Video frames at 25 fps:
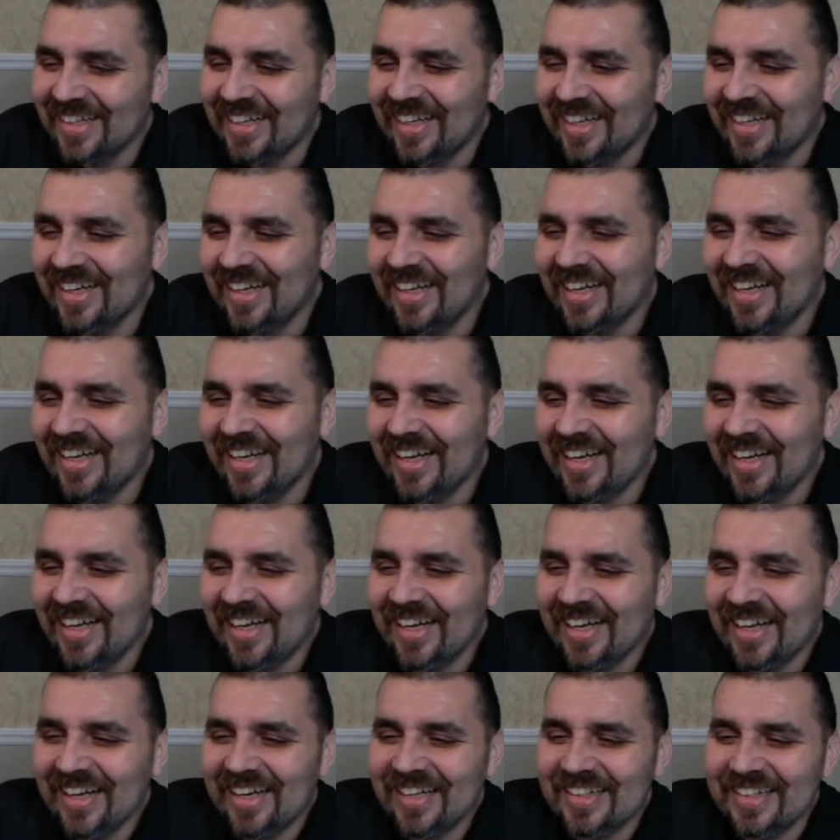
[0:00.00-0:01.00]

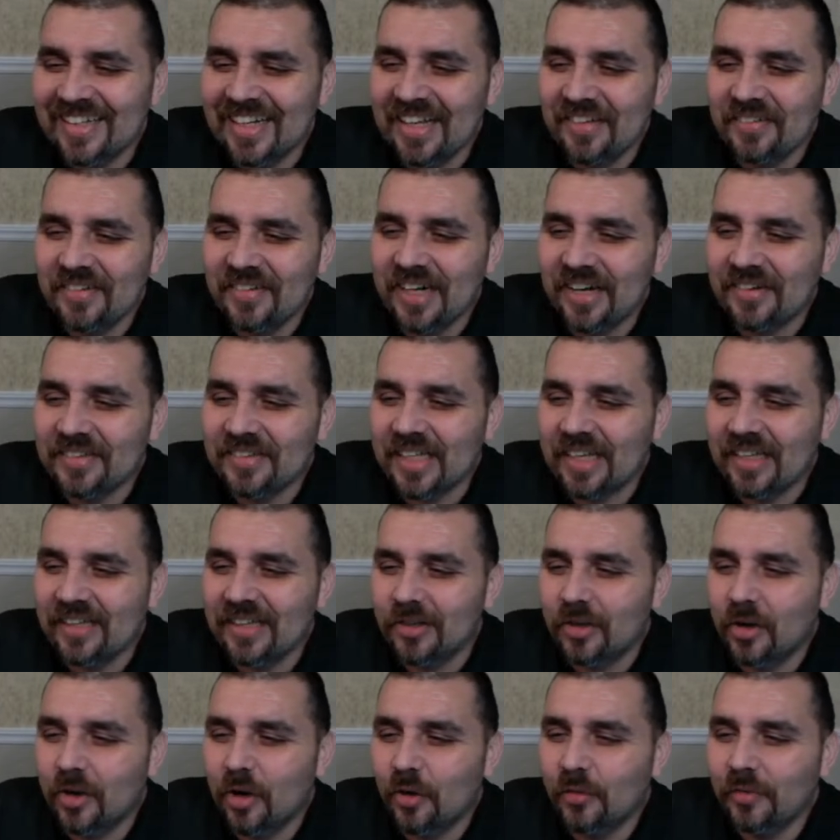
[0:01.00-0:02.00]
David always had
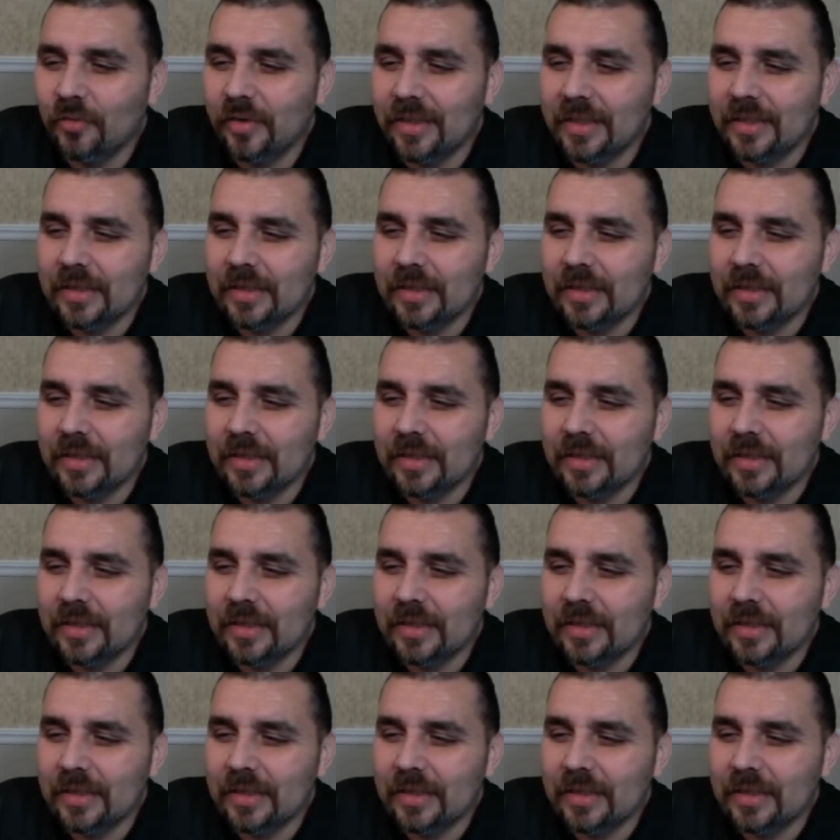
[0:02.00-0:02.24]
the COVID